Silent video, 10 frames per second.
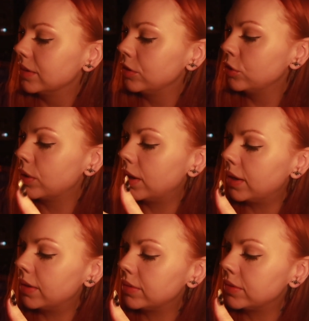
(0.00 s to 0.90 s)
You
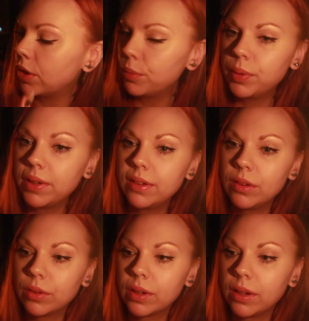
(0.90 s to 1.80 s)
are so busy
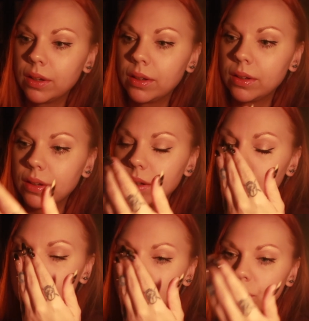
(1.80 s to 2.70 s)
looking
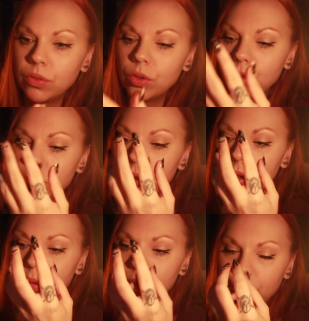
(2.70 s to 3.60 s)
into the
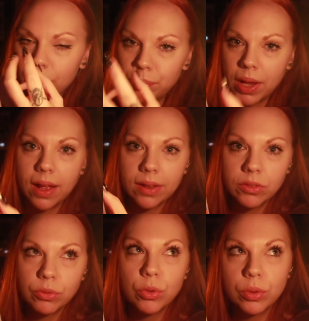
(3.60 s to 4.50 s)
future with
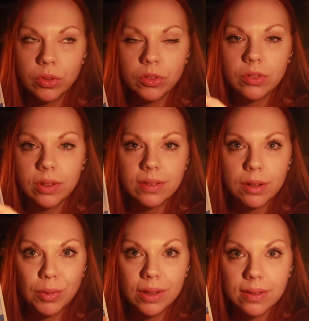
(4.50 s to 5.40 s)
past wounds. Does
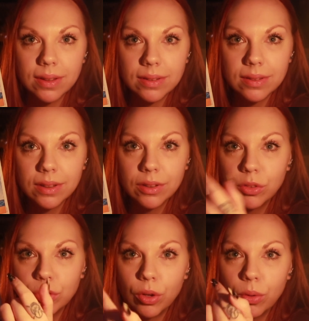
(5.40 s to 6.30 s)
that make sense?
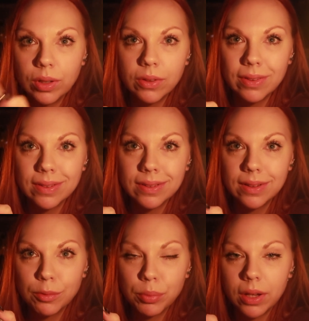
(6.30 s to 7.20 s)
You don't even
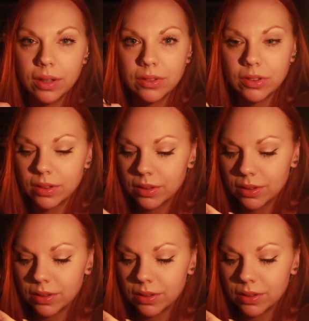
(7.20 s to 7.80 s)
see the page.